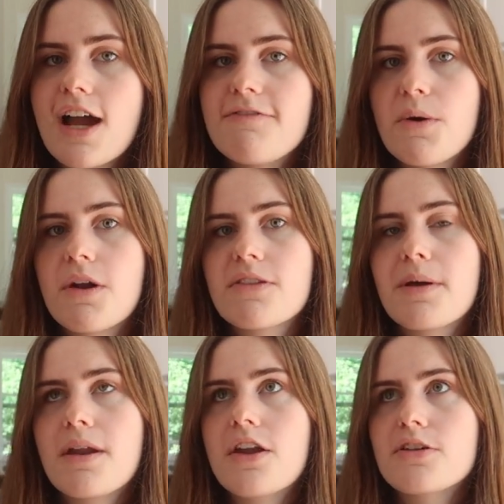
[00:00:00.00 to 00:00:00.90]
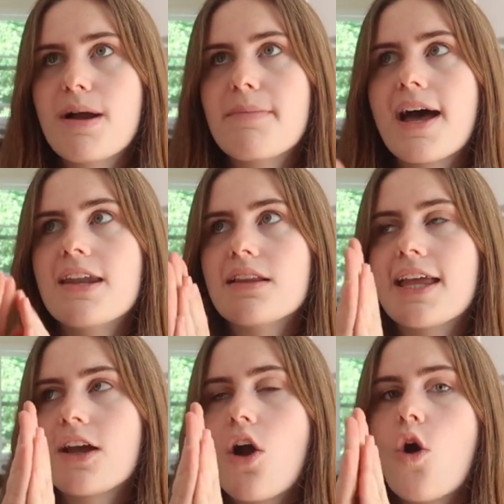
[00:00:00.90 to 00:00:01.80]
I fit one of them under my bed,
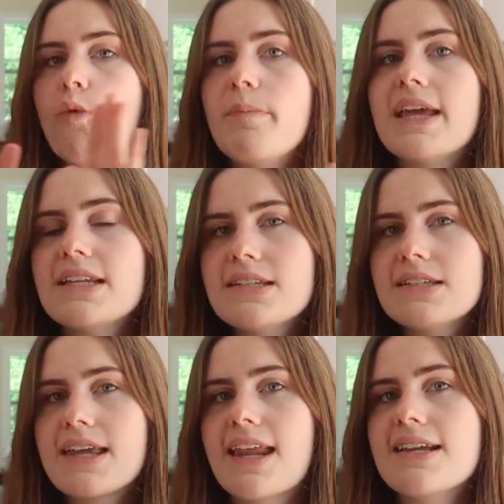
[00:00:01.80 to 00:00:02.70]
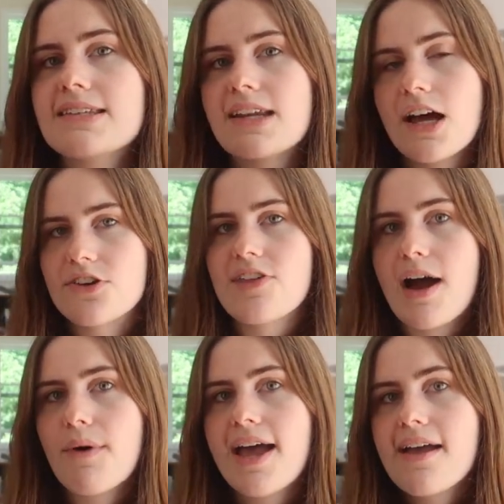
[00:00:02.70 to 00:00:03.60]
like opened, and then I slid it under
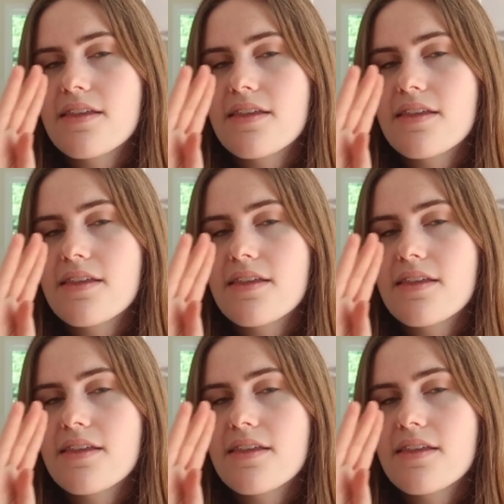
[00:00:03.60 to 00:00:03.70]
that way.